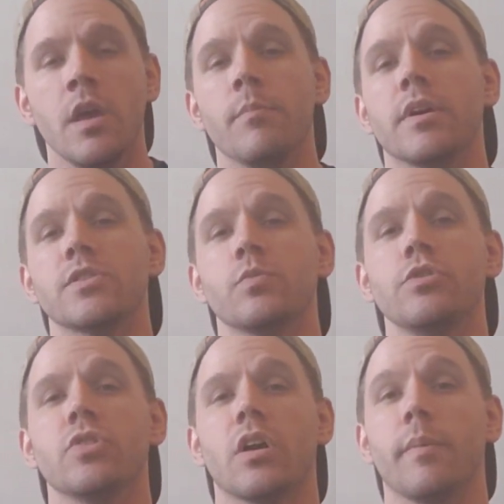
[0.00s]
Because when you
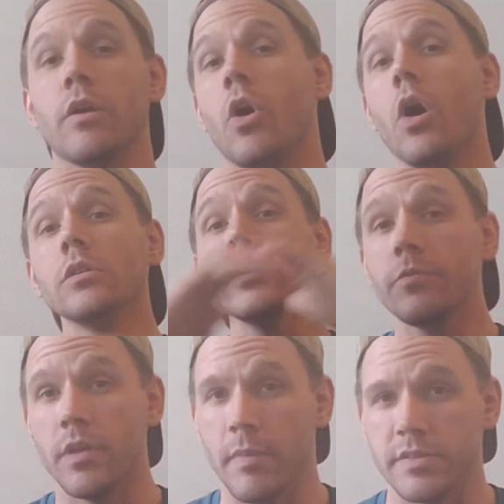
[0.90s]
talk about all of
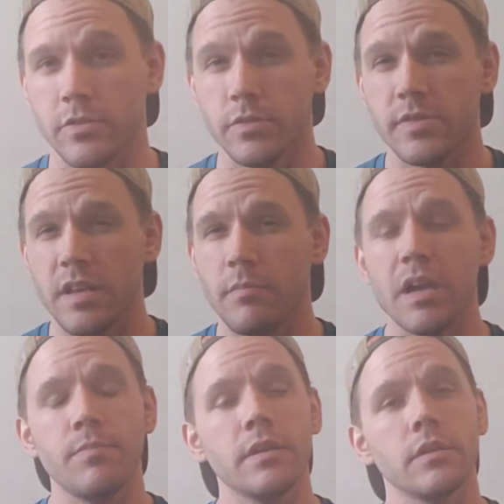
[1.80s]
the muscles, it
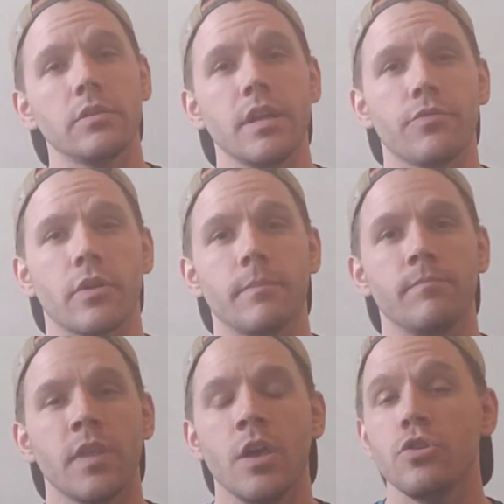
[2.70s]
might be a little different.
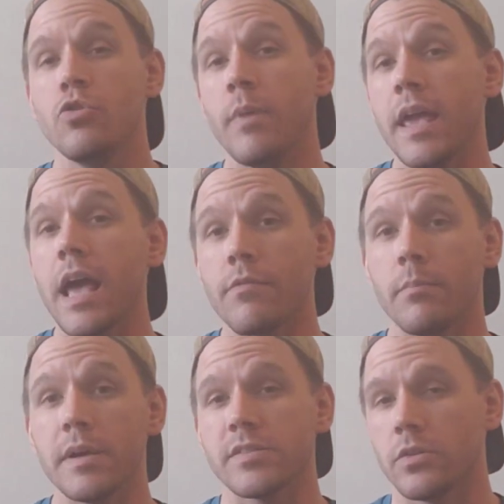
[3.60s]
You may have a
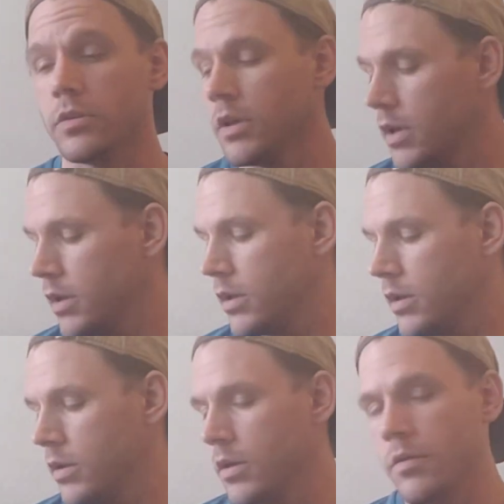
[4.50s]
muscle,
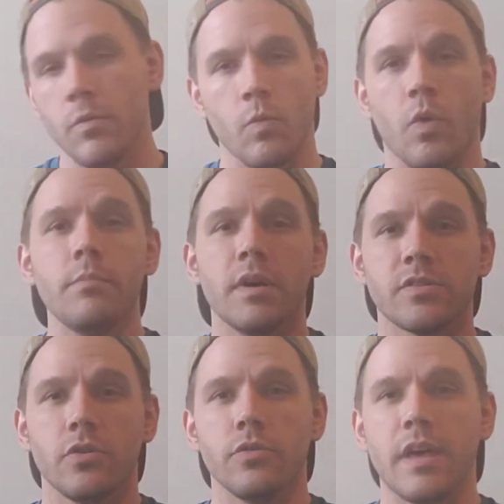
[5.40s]
one
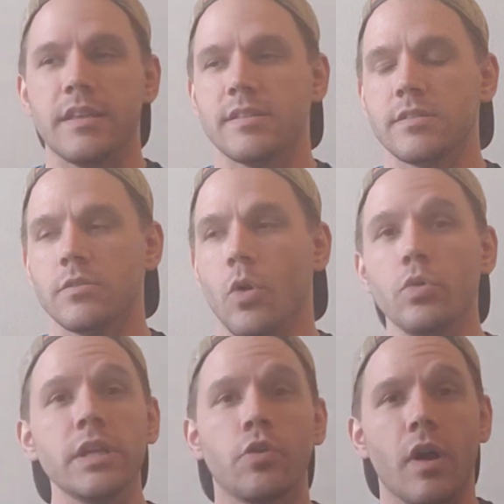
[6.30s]
muscle that's
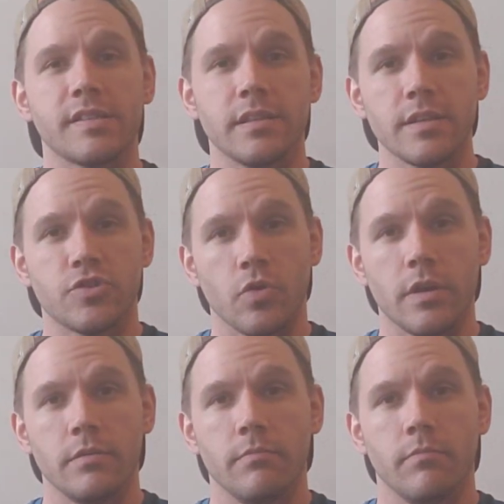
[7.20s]
only crossing this joint,
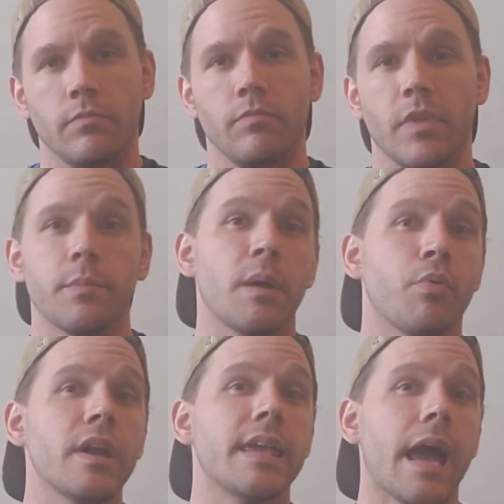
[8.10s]
like my
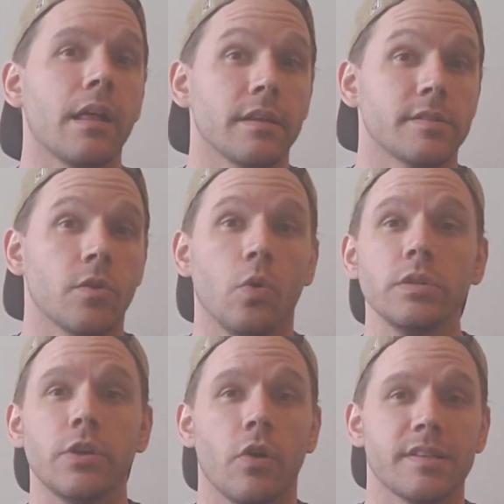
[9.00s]
brachialis
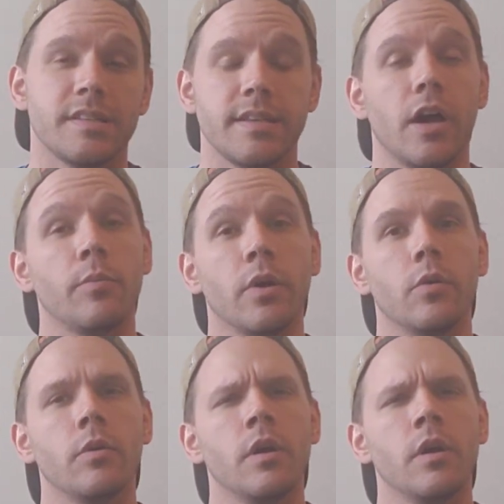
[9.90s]
only crosses the elbow.